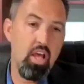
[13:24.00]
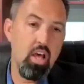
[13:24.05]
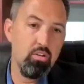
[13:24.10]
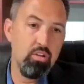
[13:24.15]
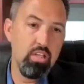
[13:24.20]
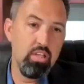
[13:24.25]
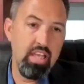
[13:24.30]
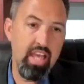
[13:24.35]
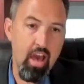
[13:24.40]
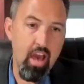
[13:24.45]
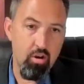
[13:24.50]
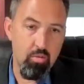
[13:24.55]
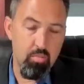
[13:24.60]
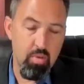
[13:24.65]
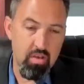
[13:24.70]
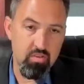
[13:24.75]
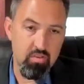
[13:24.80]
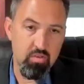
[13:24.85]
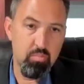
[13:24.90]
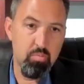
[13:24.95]
can not only count
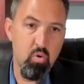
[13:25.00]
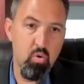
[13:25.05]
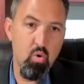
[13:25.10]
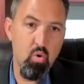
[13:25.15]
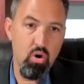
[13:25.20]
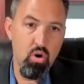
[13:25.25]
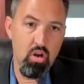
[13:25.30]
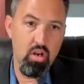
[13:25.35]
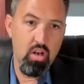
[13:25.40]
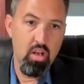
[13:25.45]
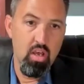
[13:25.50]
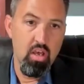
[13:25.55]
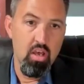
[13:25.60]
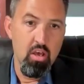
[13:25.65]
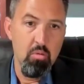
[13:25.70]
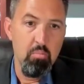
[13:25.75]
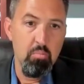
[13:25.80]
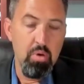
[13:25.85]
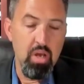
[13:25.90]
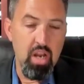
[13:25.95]
on my support,
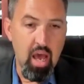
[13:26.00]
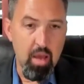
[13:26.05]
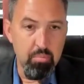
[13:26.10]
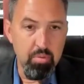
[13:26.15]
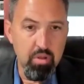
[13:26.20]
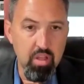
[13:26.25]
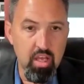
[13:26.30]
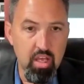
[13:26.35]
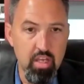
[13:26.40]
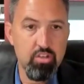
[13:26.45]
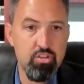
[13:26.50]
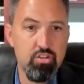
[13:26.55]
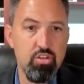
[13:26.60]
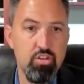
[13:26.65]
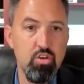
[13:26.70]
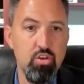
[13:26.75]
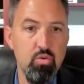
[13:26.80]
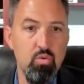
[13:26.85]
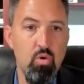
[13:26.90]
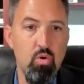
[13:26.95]
but I pledge
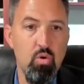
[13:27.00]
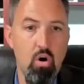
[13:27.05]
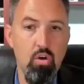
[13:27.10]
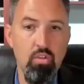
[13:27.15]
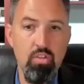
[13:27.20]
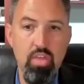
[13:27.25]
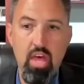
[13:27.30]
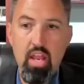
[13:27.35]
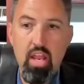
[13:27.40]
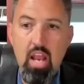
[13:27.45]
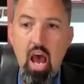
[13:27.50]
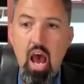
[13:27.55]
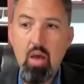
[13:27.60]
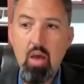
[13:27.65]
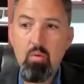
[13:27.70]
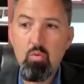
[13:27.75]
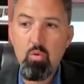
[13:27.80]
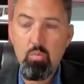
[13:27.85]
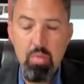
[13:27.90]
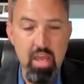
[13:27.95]
to you all that
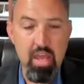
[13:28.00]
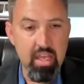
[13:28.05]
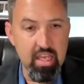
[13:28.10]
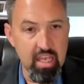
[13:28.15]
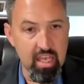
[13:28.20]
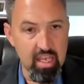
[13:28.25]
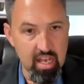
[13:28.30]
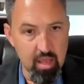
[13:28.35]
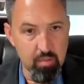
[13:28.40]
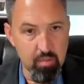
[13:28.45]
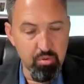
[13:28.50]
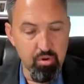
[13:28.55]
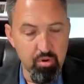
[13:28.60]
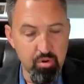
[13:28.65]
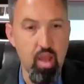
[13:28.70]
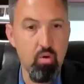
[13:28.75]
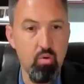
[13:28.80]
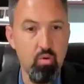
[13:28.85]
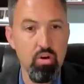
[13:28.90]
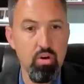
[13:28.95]
I will make it a
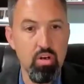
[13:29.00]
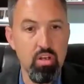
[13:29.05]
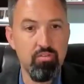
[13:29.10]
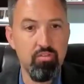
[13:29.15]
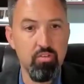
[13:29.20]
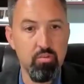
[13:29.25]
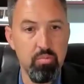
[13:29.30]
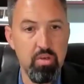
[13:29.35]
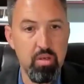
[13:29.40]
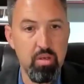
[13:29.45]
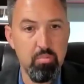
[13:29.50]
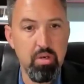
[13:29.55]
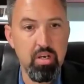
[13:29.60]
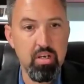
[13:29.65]
priority for me,